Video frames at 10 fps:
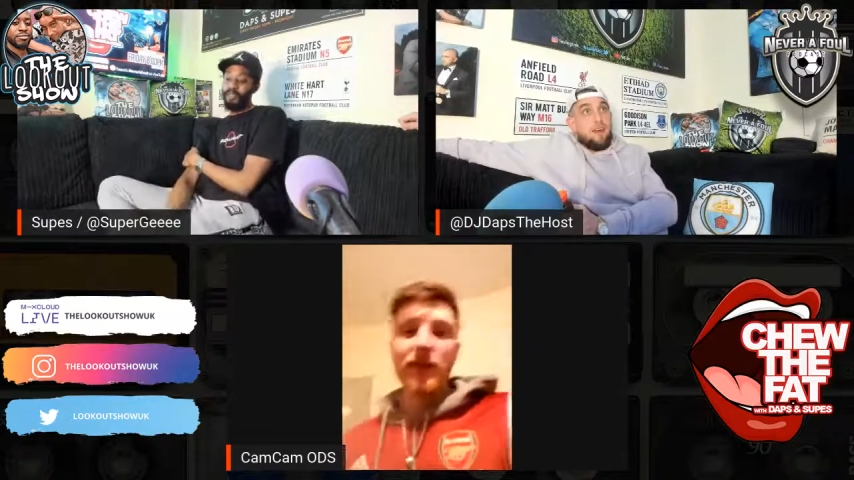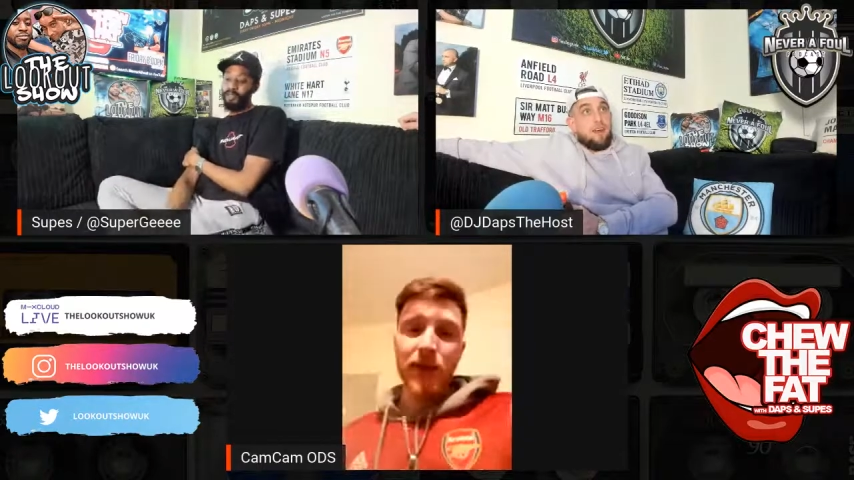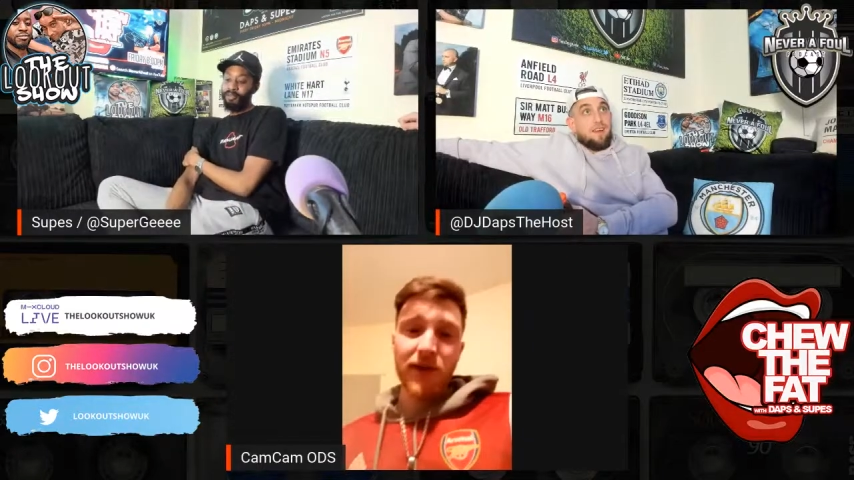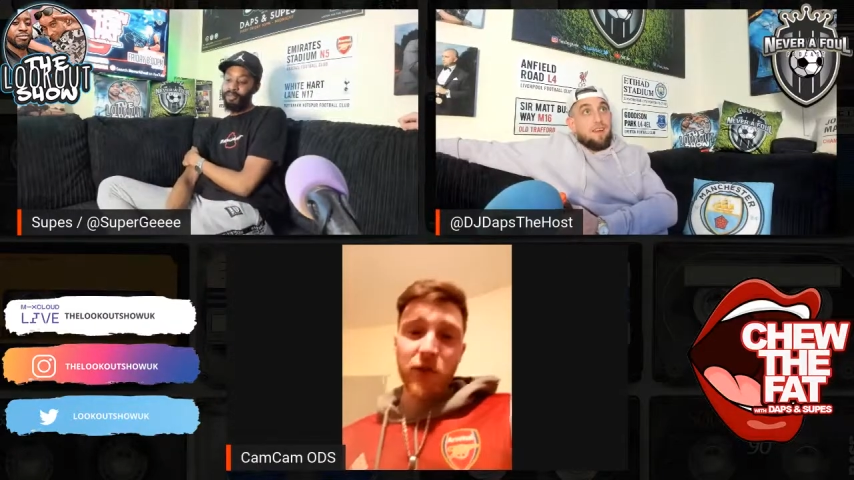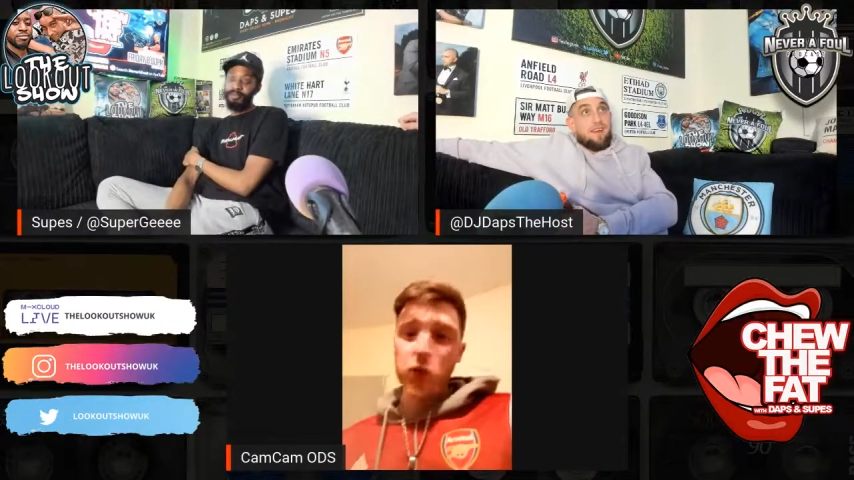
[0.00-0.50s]

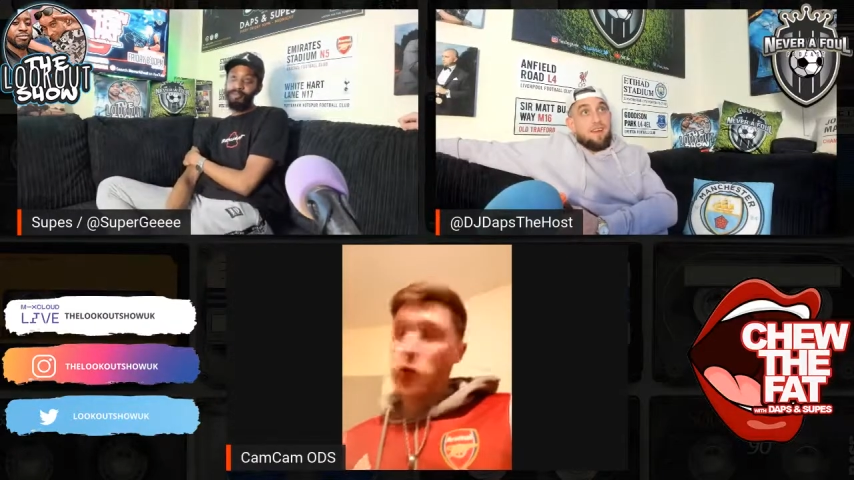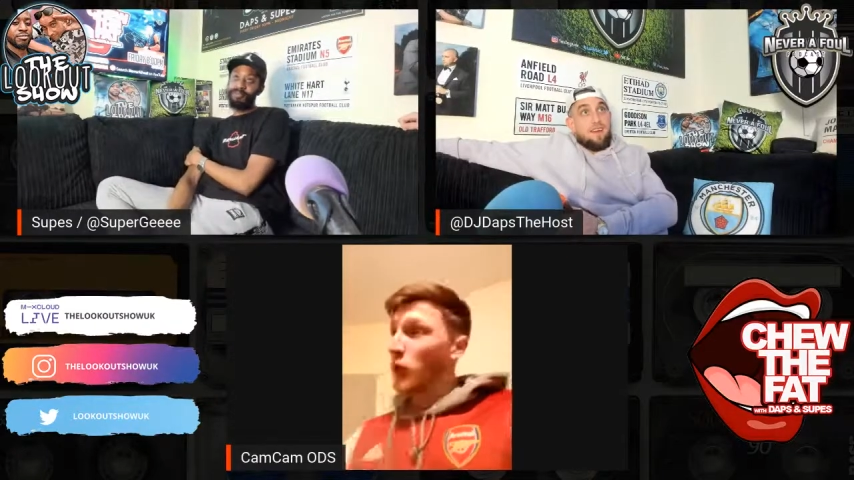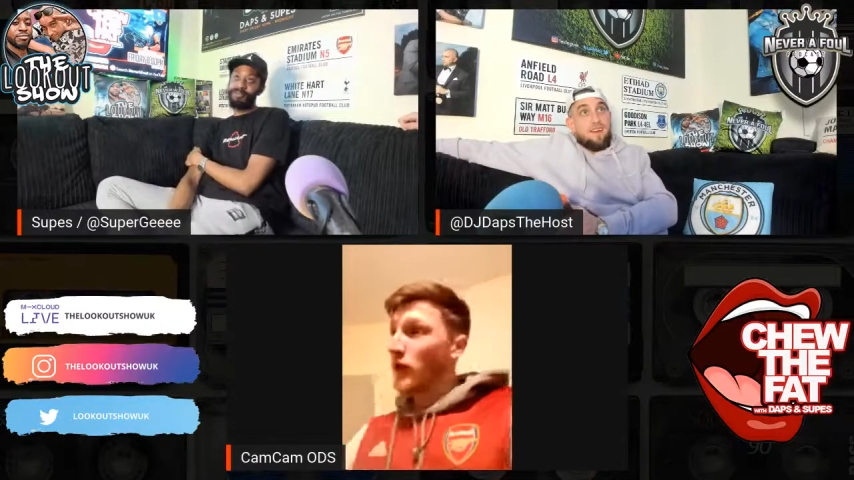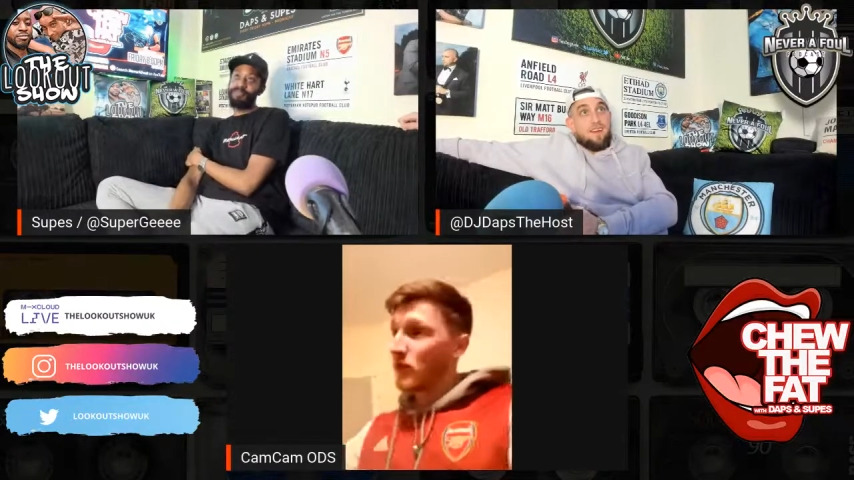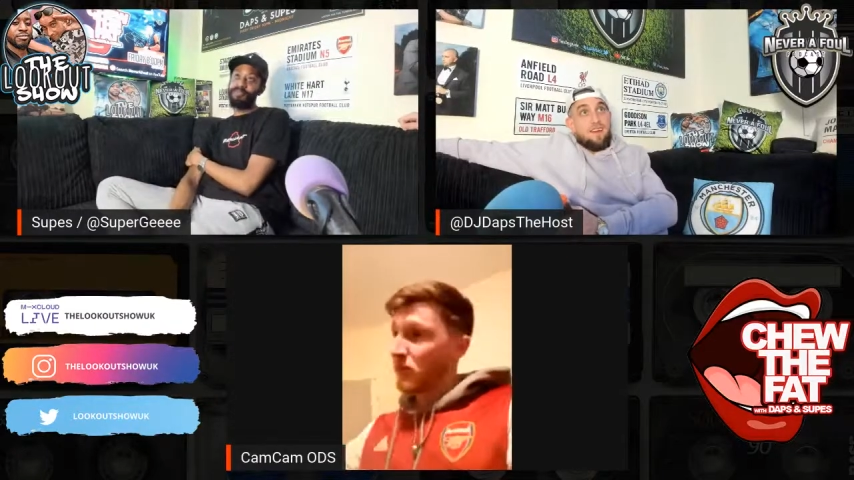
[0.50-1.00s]
But the
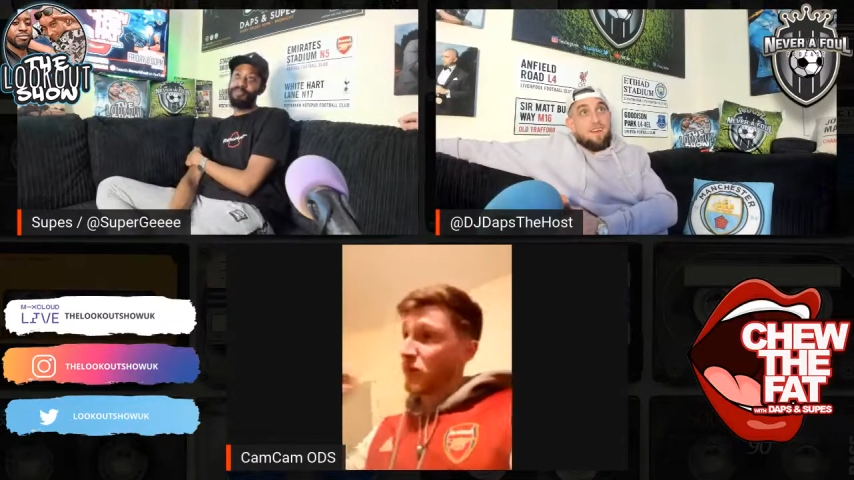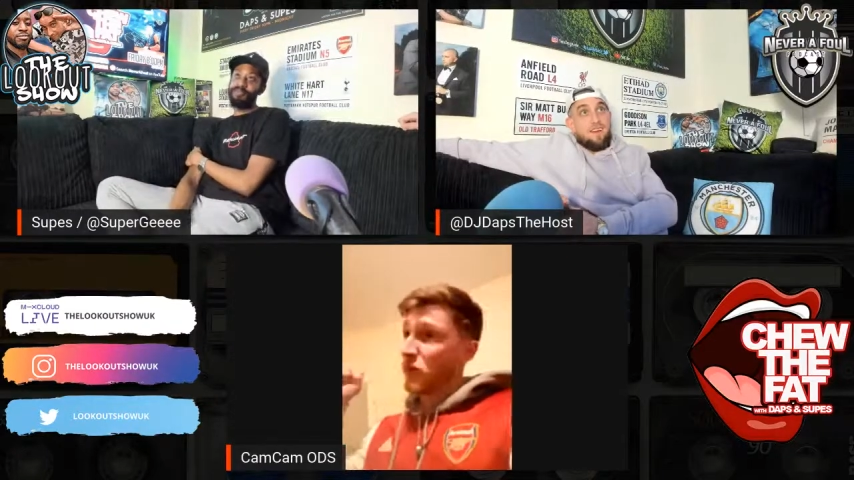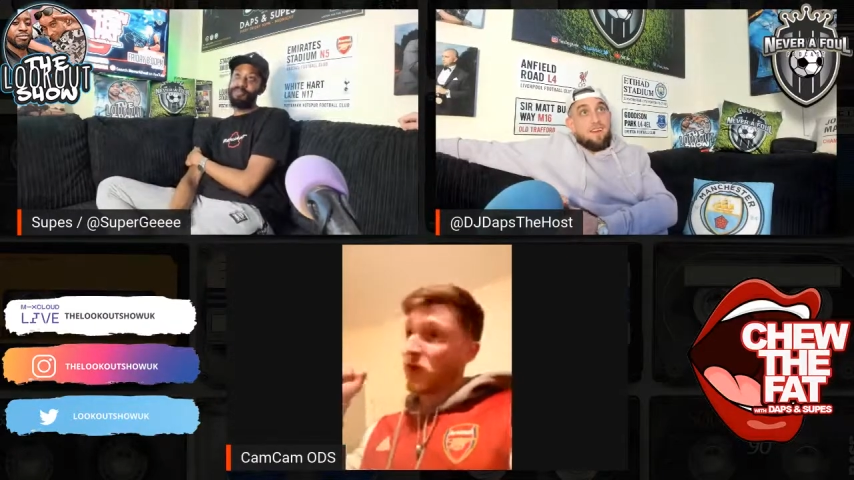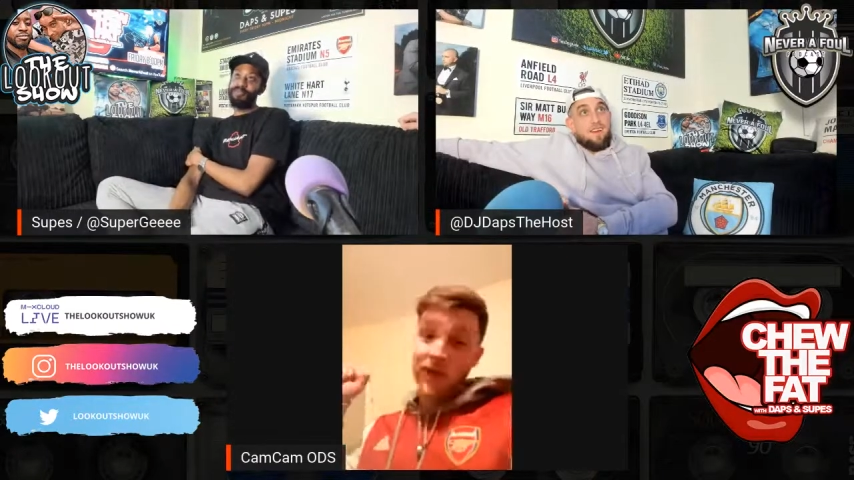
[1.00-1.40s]
Jordan imprint would have